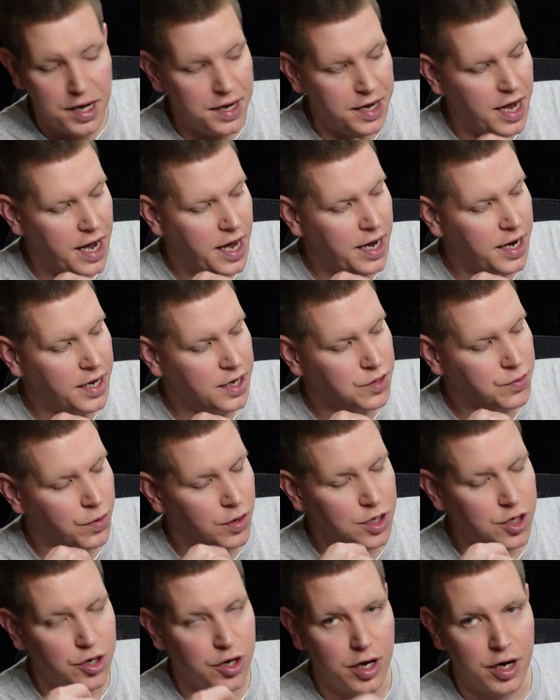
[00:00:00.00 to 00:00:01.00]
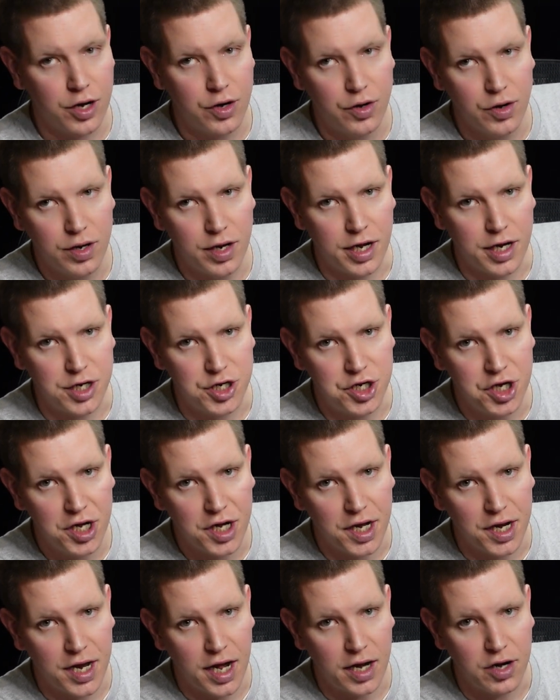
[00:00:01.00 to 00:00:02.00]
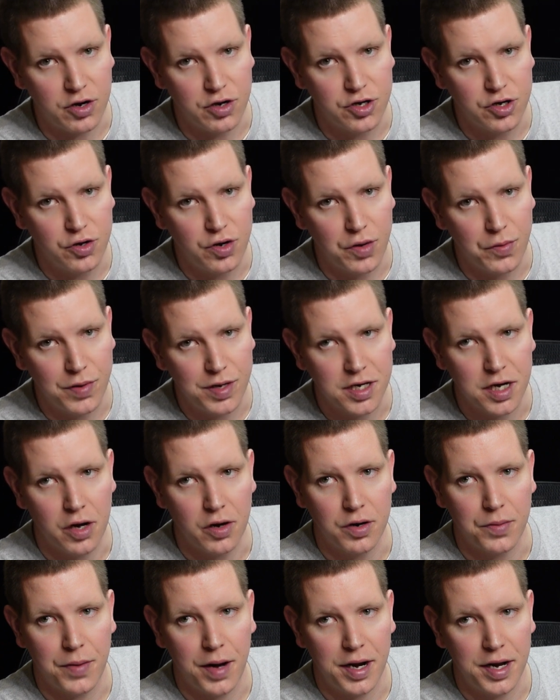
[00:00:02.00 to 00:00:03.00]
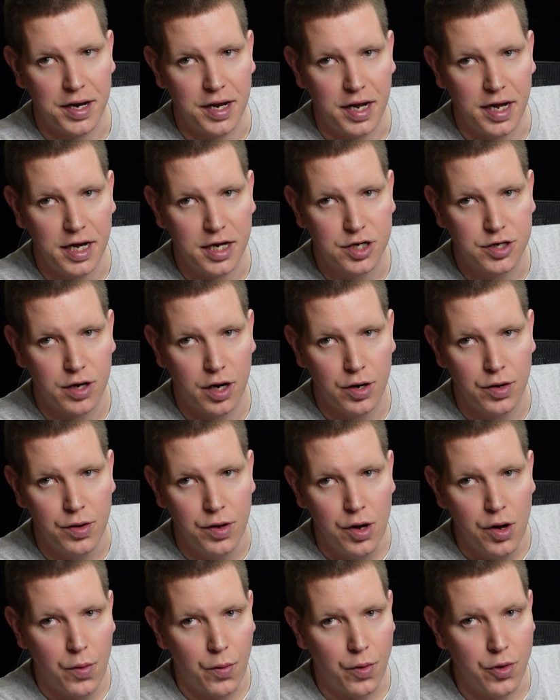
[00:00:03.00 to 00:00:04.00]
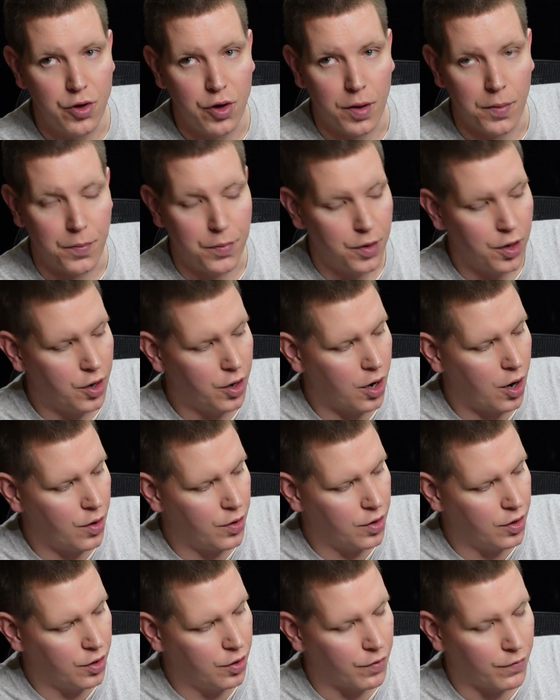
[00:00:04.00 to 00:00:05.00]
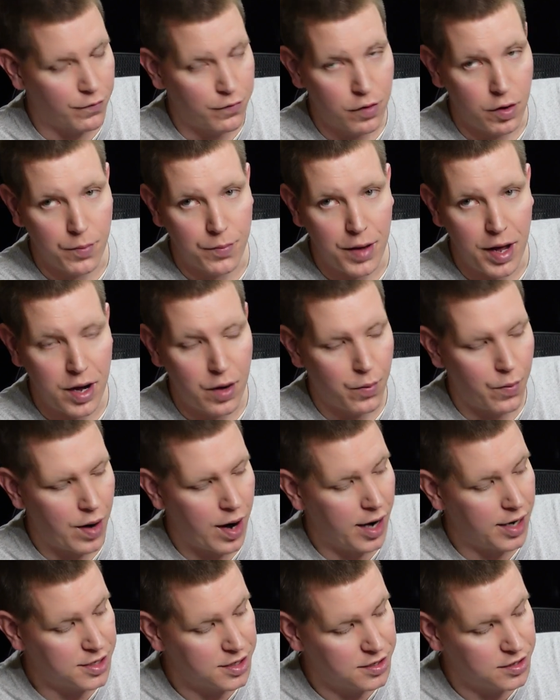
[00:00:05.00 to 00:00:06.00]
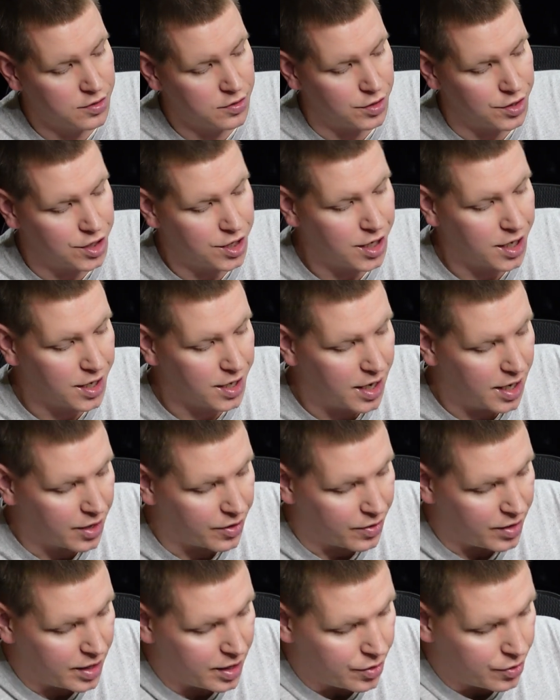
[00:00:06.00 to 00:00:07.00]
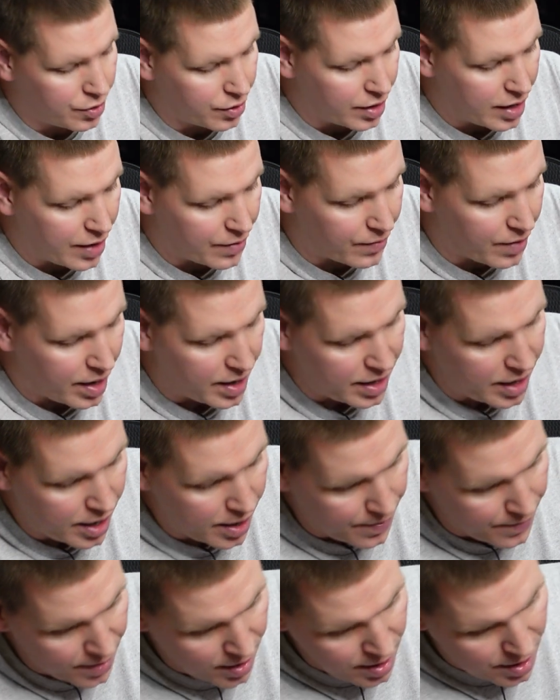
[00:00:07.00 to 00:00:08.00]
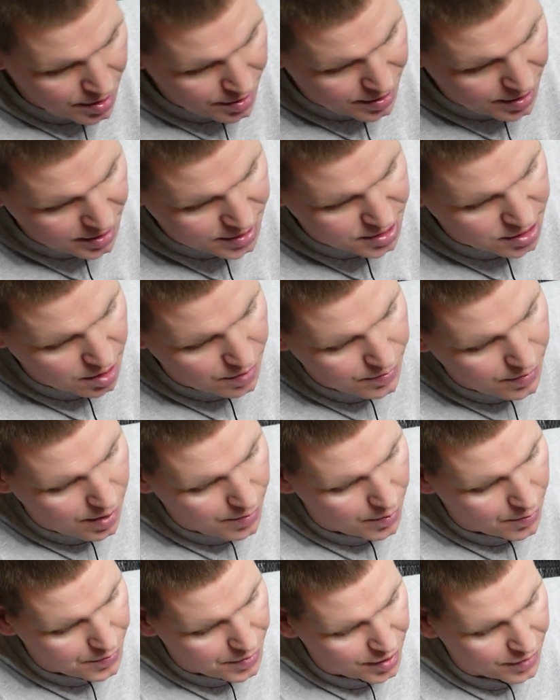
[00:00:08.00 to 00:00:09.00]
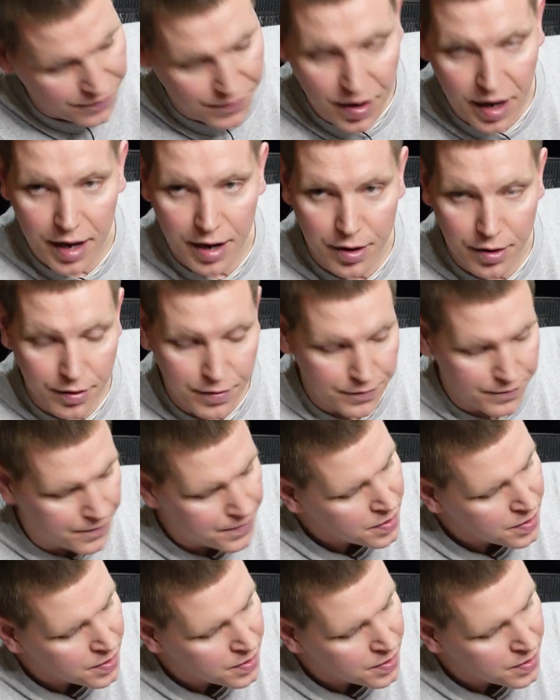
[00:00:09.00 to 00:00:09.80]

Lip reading: That is what you're going to hook that G connector to that we talked about in the intro, where you can plug all your little front panel wires into the G connector and then hook that right there. That's something I'm a big fan of.